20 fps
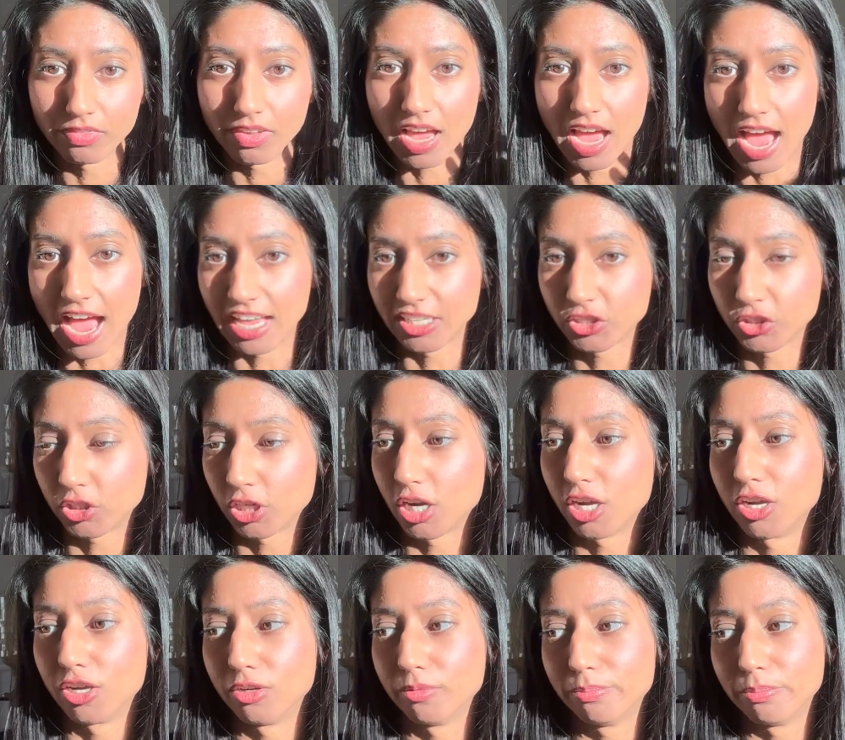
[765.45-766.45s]

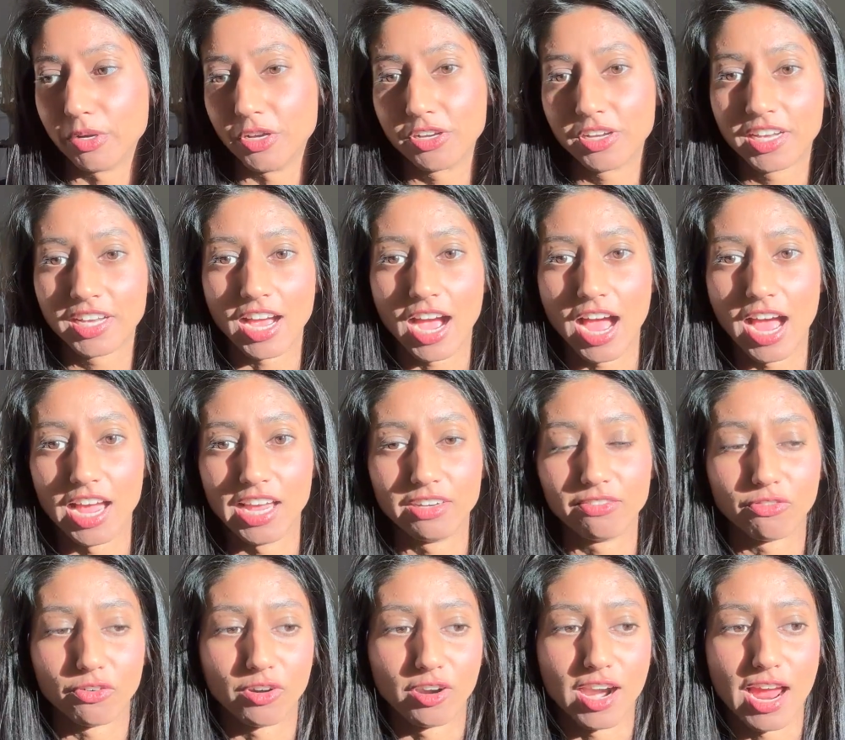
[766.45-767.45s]
astro book guide
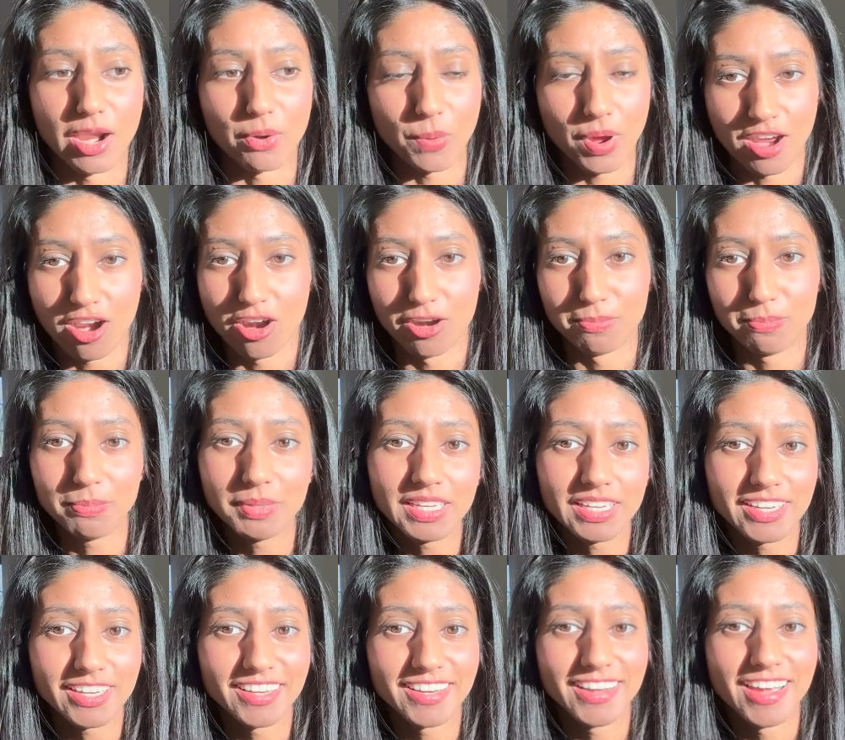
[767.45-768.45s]
for
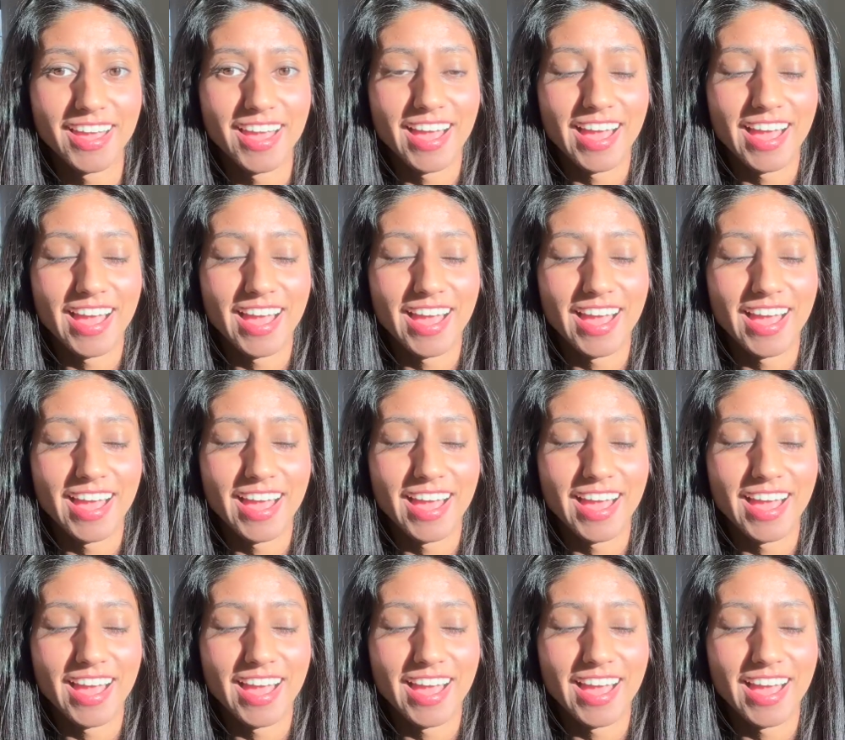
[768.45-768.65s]
NYRB.